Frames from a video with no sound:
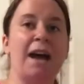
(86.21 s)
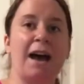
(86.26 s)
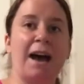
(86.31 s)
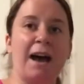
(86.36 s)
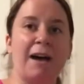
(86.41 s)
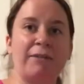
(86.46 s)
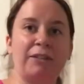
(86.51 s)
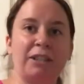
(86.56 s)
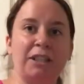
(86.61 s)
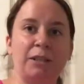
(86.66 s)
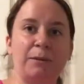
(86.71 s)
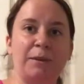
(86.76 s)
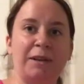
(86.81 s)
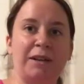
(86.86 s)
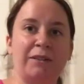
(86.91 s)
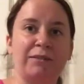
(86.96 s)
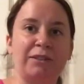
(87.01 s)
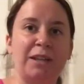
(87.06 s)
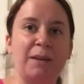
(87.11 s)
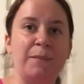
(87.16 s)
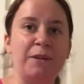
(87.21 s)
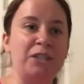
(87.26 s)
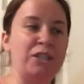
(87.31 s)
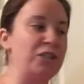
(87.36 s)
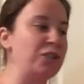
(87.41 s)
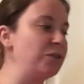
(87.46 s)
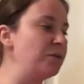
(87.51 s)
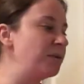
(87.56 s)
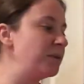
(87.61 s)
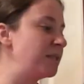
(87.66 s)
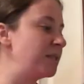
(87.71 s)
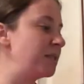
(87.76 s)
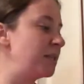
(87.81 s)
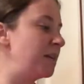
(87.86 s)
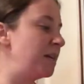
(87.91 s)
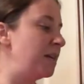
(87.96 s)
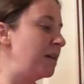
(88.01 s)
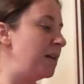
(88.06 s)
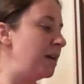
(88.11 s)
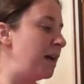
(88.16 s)
I have a little bit of lemon juice
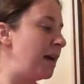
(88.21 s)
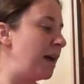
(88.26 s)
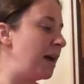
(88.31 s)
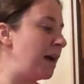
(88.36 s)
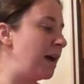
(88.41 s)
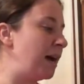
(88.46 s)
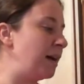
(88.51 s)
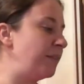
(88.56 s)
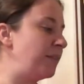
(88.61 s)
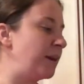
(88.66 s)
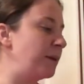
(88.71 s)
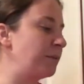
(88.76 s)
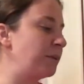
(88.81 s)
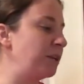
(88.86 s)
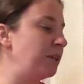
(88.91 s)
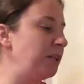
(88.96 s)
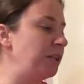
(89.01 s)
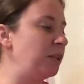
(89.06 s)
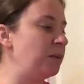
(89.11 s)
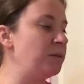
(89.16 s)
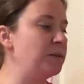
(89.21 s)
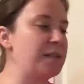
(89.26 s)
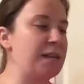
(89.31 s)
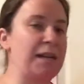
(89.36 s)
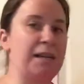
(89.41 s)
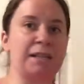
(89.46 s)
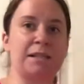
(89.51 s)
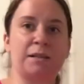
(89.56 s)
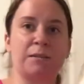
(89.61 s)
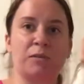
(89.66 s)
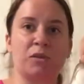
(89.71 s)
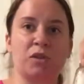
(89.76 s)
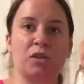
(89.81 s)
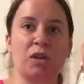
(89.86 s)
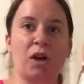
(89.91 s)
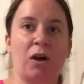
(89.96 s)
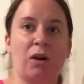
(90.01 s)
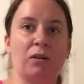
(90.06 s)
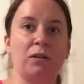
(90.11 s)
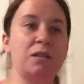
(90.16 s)
that I'm going to use, and some
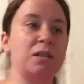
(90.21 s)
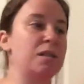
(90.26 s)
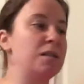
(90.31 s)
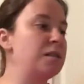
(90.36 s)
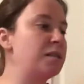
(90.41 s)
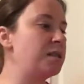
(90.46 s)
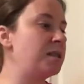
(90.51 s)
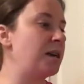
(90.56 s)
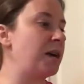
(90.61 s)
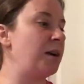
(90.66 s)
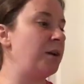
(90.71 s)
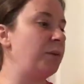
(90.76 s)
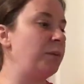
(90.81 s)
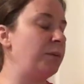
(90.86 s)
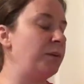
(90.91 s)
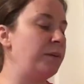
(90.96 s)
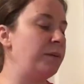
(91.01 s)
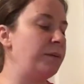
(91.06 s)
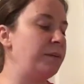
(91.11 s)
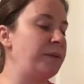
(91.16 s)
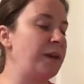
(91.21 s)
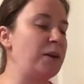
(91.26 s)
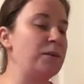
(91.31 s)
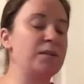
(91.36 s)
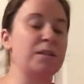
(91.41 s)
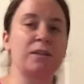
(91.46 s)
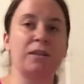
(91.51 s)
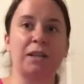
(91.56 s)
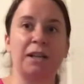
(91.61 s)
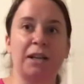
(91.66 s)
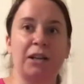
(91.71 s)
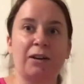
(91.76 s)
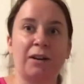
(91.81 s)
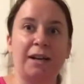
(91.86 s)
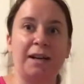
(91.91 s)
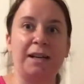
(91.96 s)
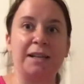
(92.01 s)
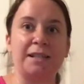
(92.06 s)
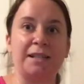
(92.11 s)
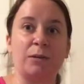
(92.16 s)
salt. So those are the
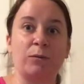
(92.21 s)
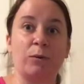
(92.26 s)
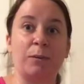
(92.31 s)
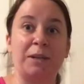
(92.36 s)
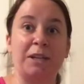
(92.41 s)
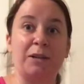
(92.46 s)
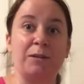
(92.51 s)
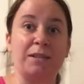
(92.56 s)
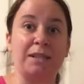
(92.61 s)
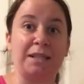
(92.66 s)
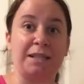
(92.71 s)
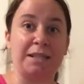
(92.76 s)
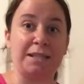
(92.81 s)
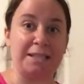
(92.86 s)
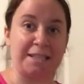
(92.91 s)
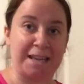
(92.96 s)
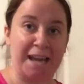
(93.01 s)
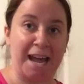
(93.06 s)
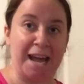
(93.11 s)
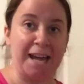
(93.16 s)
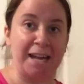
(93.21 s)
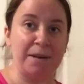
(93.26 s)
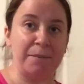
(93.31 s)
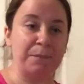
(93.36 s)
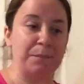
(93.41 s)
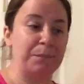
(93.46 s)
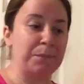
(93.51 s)
ingredients that we'll be using today